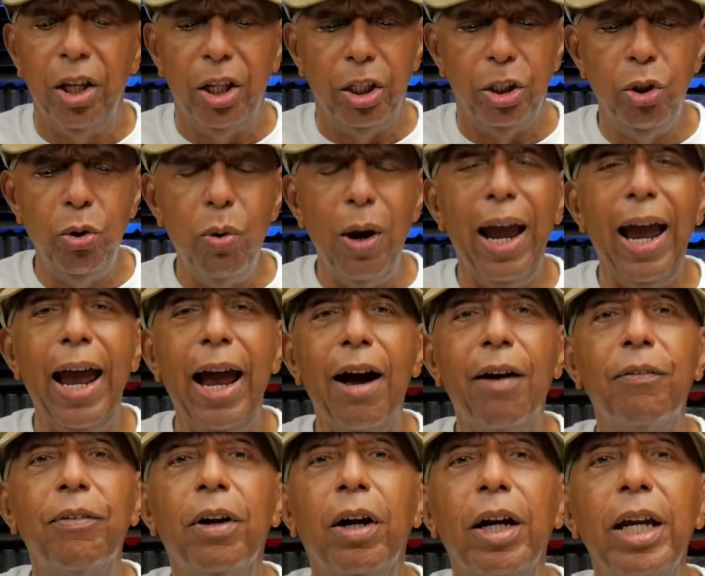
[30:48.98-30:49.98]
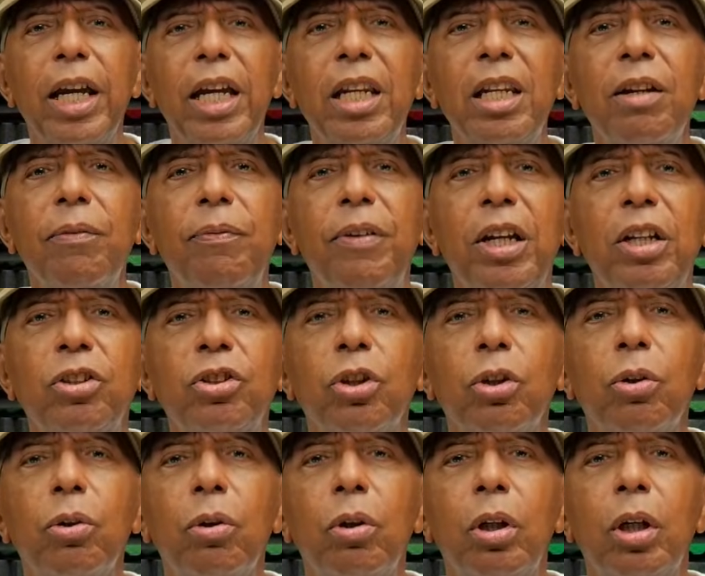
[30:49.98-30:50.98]
you have an
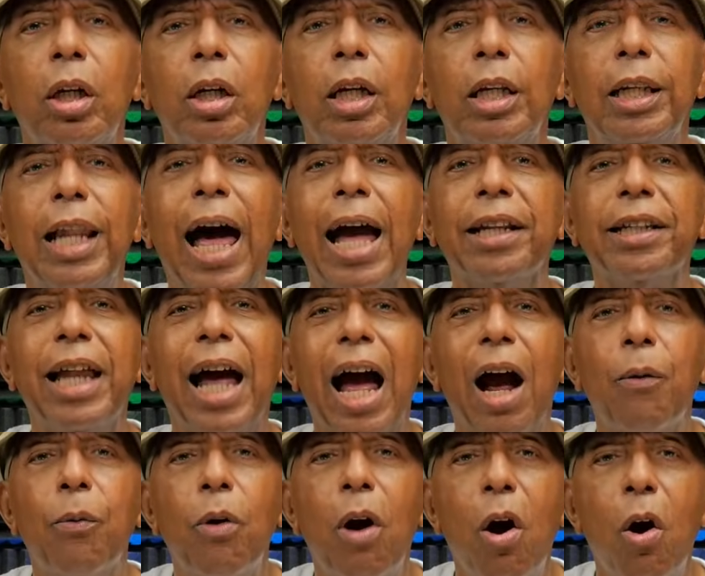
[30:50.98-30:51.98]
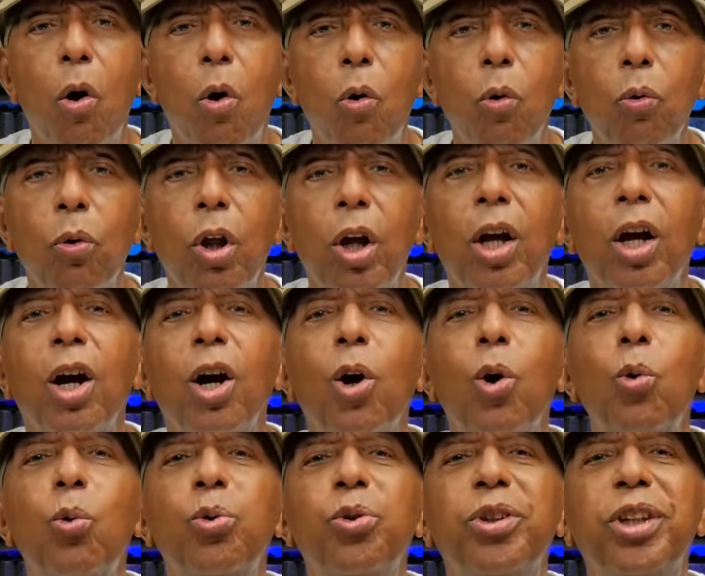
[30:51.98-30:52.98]
individual like Tyrone
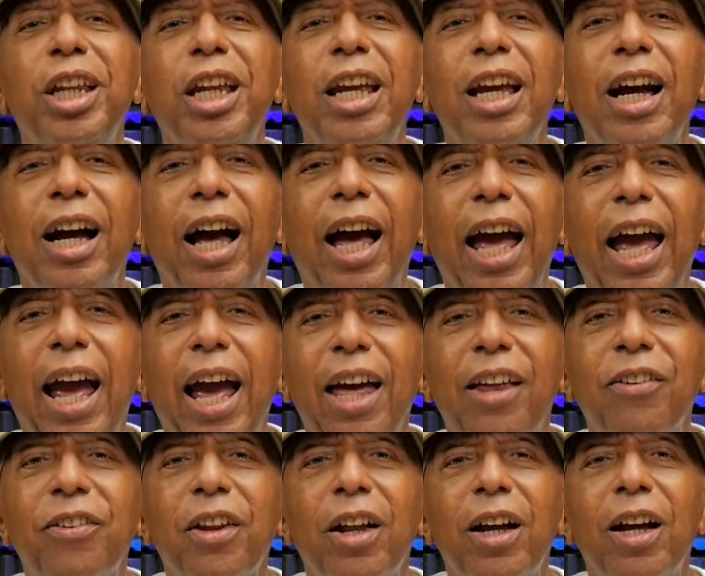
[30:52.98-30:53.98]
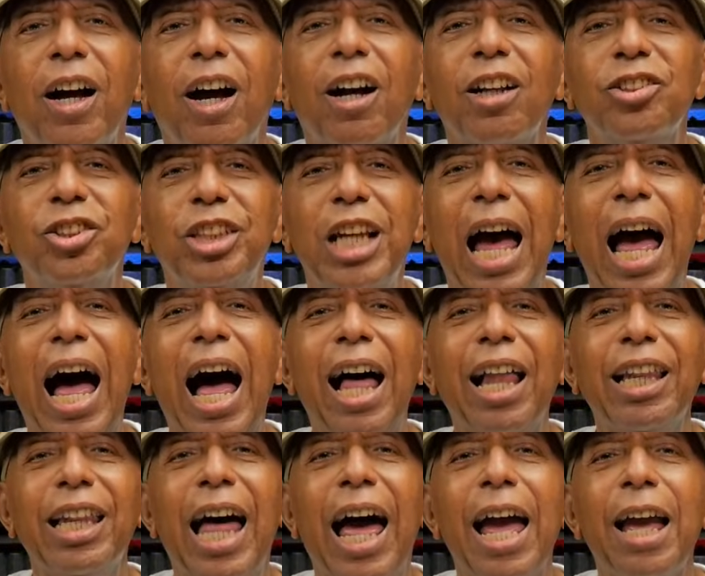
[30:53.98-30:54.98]
who still has a
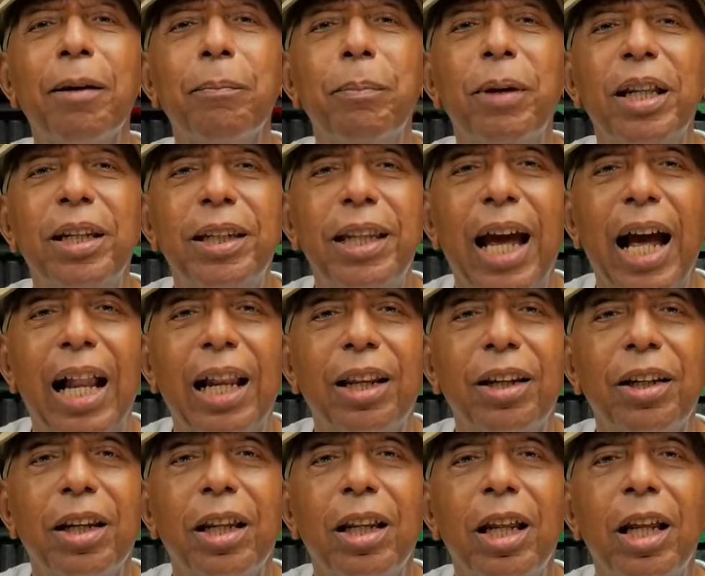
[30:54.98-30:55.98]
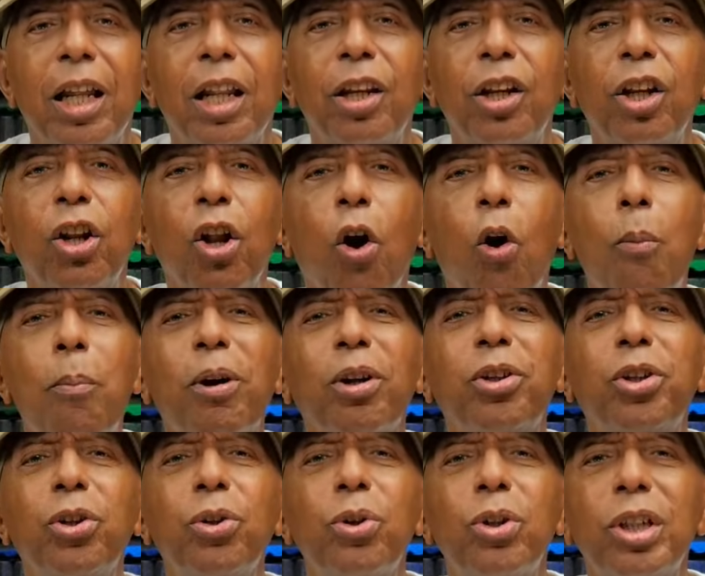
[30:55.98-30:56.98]
childlike mentality, no
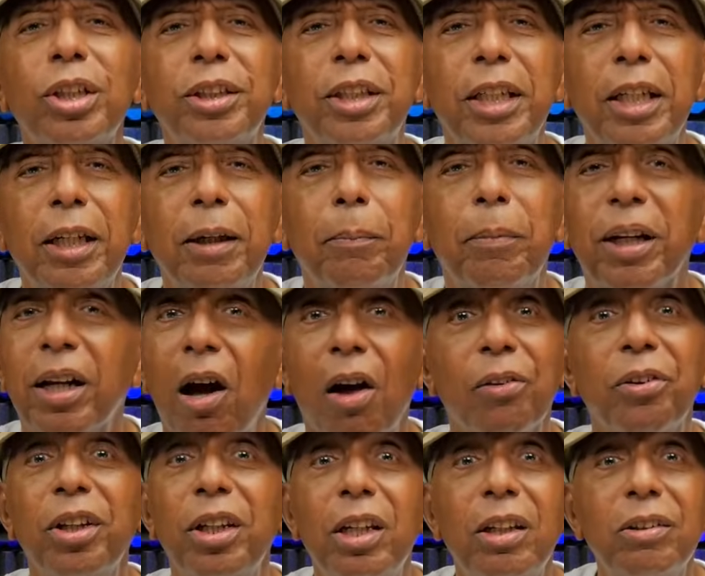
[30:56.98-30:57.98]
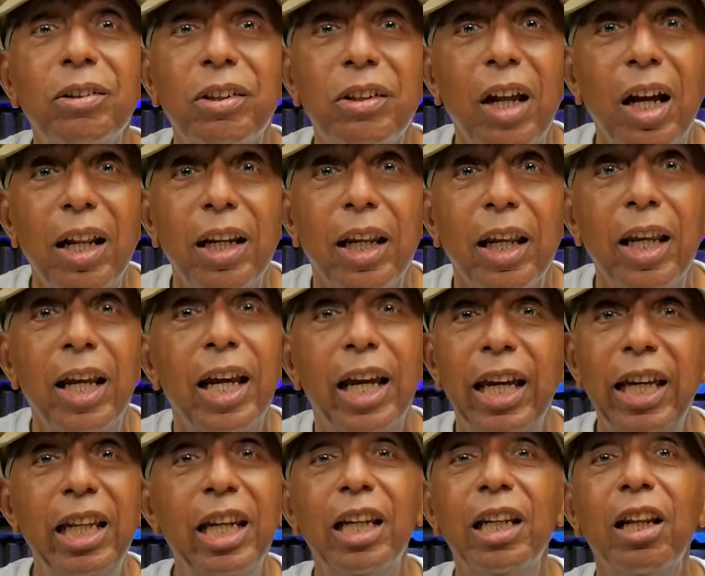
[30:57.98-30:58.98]
maturity because he didn't study.
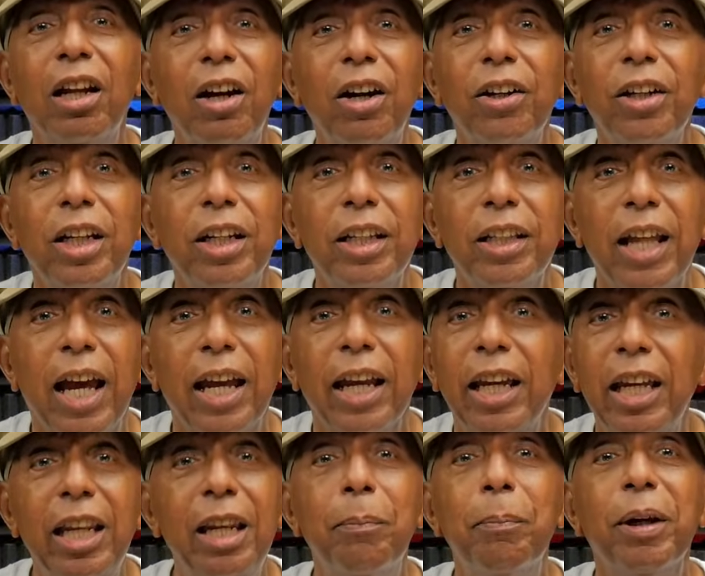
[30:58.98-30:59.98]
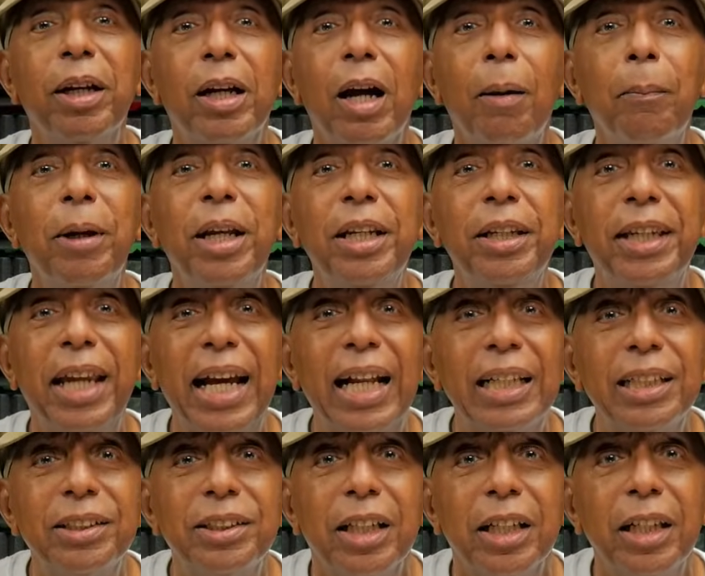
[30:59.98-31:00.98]
He didn't learn anything. He didn't become
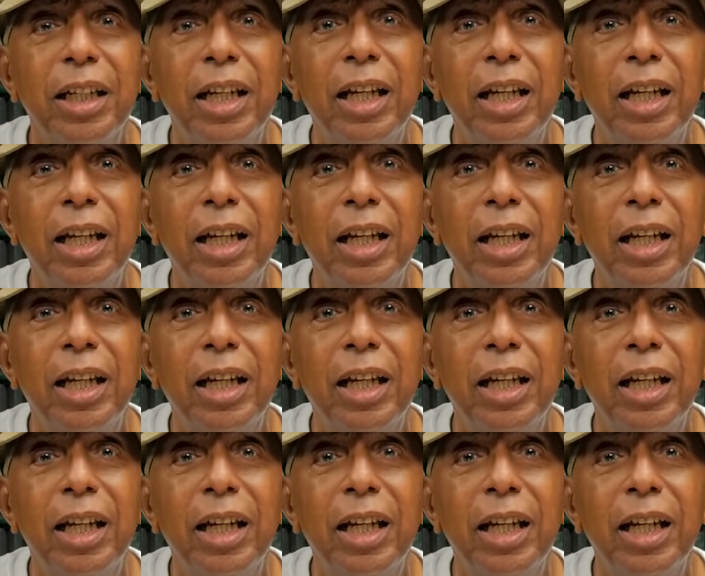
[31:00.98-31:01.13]
intelligent.